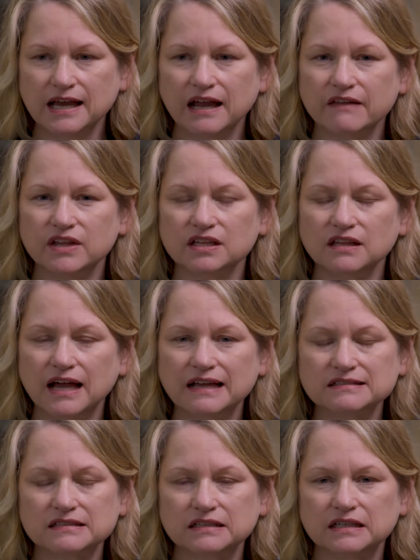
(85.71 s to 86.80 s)
And then
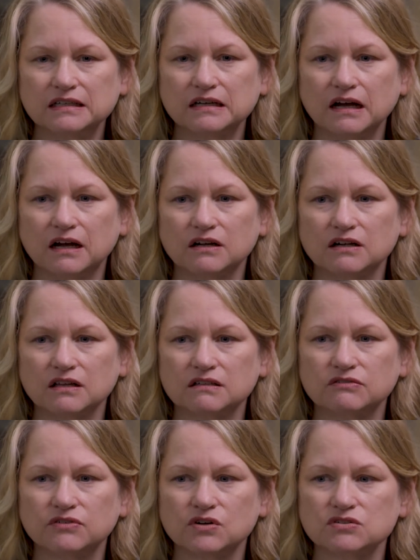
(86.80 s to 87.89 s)
lastly are the
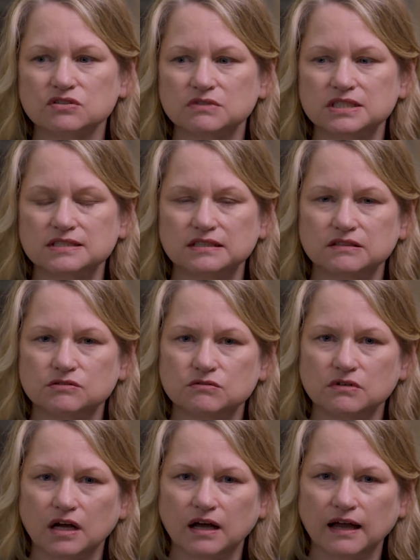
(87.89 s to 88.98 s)
folks who we see
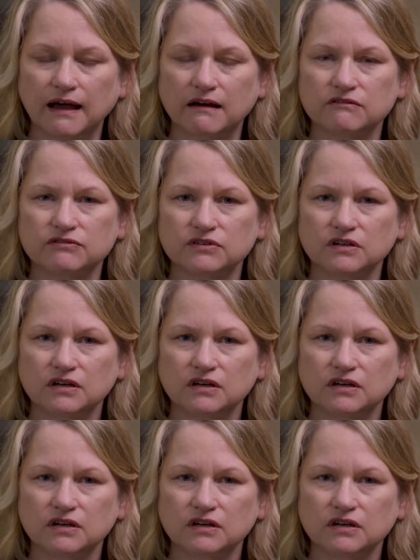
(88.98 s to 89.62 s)
who have